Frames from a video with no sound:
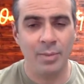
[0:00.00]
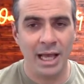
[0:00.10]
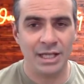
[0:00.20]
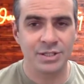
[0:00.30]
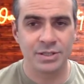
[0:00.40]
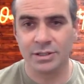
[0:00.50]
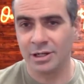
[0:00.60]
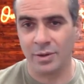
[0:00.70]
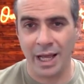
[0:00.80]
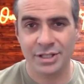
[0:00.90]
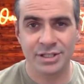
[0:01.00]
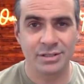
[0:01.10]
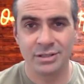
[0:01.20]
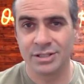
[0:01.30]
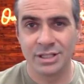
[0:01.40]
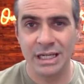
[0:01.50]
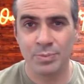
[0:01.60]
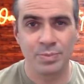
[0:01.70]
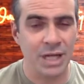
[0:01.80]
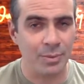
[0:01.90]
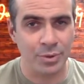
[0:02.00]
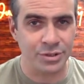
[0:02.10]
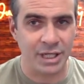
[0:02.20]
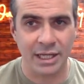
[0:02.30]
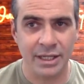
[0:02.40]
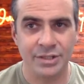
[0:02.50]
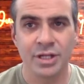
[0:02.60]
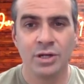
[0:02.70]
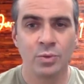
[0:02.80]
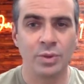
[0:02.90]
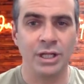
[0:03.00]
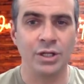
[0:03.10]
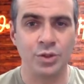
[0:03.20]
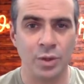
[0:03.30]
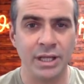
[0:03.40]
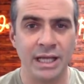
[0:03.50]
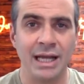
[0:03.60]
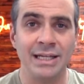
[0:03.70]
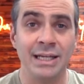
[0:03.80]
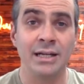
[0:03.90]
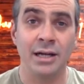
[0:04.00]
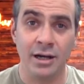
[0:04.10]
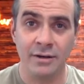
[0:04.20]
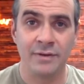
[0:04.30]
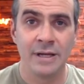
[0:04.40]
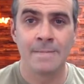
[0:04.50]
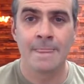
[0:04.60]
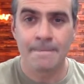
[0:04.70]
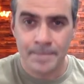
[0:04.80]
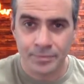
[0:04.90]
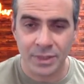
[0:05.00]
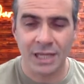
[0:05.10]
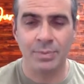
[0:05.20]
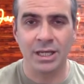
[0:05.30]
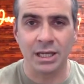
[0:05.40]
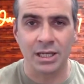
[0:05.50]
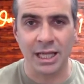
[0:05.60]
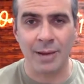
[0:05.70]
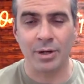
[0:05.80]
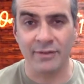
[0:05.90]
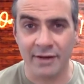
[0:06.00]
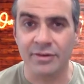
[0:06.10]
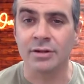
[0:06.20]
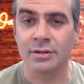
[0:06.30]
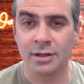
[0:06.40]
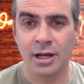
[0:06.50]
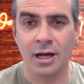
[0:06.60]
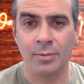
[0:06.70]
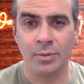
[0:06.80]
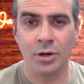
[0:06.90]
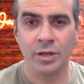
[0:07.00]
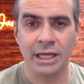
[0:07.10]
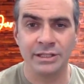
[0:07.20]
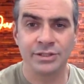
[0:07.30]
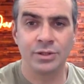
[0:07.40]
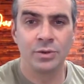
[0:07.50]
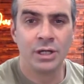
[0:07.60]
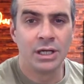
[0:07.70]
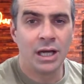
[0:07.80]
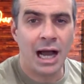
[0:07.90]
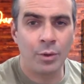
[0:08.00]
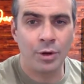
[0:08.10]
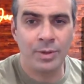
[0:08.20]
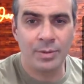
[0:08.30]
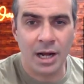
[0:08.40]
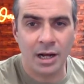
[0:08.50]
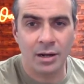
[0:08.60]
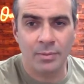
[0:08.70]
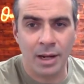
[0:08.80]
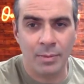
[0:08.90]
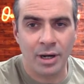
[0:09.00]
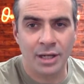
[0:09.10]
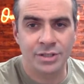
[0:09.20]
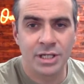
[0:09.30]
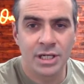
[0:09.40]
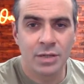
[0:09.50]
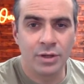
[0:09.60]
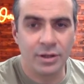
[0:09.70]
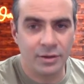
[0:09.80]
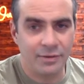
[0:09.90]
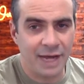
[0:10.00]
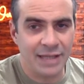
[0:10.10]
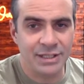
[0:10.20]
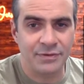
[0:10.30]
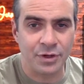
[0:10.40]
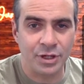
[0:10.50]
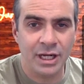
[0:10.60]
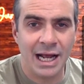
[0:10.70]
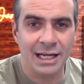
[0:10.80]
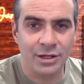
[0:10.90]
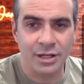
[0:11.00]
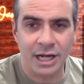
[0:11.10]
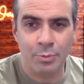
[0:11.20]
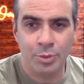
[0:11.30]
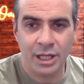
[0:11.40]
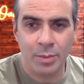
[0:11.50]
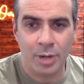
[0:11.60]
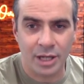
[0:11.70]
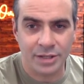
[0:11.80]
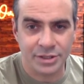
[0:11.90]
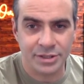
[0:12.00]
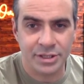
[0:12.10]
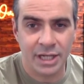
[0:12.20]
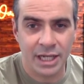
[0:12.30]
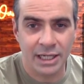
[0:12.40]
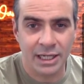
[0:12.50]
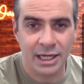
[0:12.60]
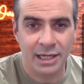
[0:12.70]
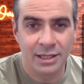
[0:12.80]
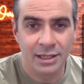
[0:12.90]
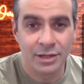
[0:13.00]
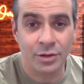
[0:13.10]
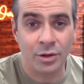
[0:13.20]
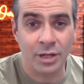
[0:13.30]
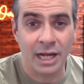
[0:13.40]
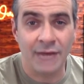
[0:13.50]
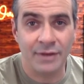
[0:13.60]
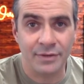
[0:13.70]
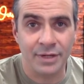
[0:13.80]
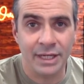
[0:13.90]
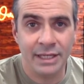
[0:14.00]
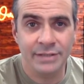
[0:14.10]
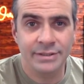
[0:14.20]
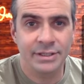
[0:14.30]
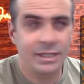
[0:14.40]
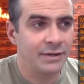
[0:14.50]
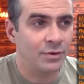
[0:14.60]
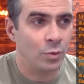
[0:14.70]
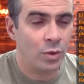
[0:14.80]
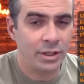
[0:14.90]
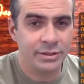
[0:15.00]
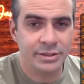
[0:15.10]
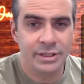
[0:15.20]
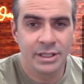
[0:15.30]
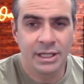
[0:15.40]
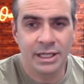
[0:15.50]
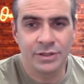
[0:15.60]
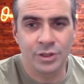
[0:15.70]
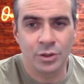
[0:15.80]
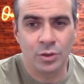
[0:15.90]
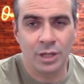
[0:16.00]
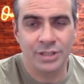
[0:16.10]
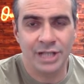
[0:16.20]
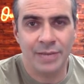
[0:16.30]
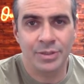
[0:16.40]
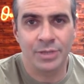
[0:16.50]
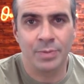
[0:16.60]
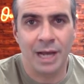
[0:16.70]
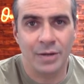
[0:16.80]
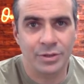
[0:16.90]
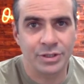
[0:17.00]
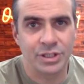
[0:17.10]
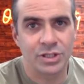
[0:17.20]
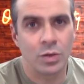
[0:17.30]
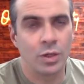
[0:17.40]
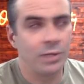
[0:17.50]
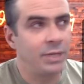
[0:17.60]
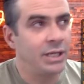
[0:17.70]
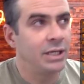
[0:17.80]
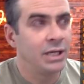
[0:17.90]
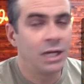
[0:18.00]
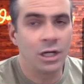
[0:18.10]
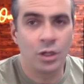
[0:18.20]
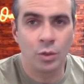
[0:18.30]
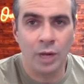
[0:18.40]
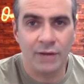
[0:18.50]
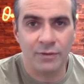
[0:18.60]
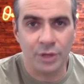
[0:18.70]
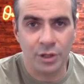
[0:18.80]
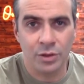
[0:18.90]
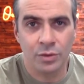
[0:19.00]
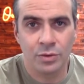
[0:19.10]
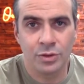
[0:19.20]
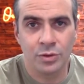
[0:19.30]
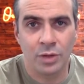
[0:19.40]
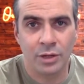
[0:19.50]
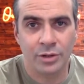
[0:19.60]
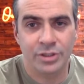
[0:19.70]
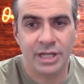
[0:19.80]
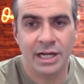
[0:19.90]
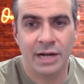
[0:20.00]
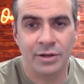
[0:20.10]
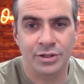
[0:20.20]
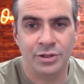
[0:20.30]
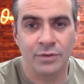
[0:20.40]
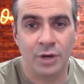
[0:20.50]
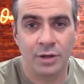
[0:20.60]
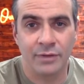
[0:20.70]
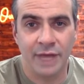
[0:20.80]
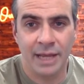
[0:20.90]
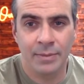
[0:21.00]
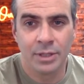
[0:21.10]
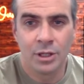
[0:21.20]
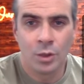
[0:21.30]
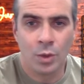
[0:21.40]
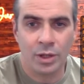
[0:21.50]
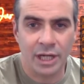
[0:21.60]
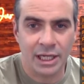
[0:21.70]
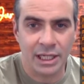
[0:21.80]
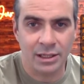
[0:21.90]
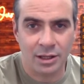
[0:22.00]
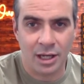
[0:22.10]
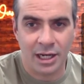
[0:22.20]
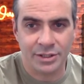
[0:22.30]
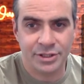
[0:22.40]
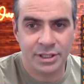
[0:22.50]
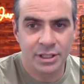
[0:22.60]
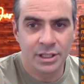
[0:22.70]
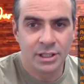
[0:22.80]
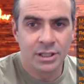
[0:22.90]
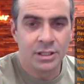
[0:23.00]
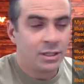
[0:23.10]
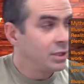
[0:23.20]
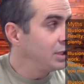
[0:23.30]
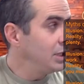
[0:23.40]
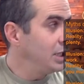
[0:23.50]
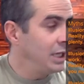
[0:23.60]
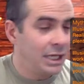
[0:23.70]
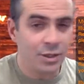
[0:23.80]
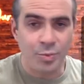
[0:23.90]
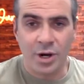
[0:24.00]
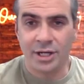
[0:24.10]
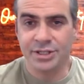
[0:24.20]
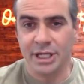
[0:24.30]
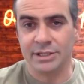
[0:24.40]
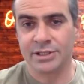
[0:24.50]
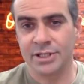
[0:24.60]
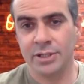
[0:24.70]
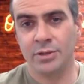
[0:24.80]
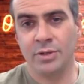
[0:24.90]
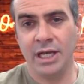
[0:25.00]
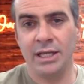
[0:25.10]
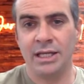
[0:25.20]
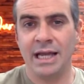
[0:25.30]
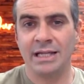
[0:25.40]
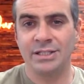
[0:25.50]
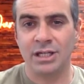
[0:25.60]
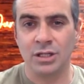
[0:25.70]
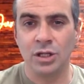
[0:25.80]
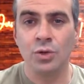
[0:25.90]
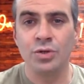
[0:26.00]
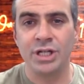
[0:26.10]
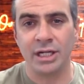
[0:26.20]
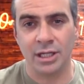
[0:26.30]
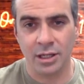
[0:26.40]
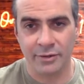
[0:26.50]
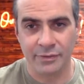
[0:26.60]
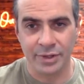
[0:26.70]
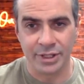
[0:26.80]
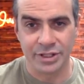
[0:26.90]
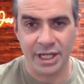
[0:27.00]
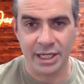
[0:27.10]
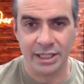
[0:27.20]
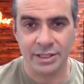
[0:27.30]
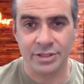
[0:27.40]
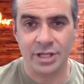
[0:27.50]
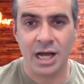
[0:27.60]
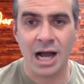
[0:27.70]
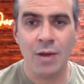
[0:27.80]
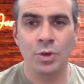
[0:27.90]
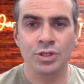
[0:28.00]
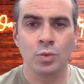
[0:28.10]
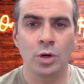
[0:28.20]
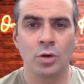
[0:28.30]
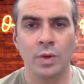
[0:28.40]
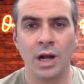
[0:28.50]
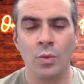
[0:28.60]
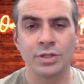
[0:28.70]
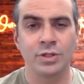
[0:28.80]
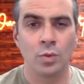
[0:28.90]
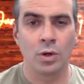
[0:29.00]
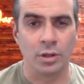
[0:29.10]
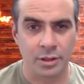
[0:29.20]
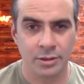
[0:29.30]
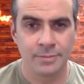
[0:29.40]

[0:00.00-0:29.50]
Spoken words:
SC type personalities really enjoy the idea of it being a collaborative effort. Okay, so I want to be my boss. The fact is, if you're good at it, you're going to have plenty of bosses, and they're all going to have different needs and different wants. And so establishing boundaries is going to be a good way for you to understand how to serve all of them while not getting lost in the process. Okay, the next illusion of real estate is I want to work when I want to work.